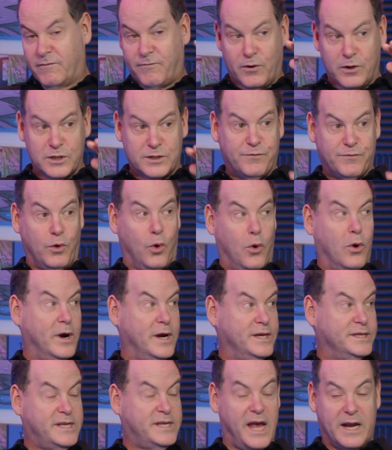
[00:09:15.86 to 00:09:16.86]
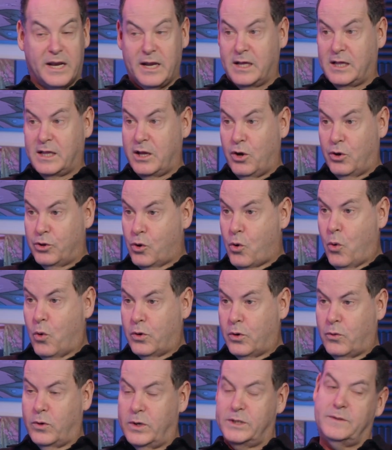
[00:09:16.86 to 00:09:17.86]
first floor is technically all the
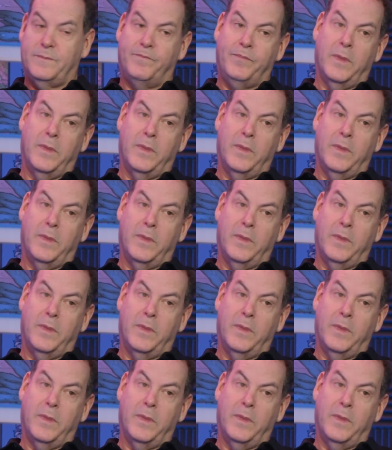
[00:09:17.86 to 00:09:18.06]
corridors.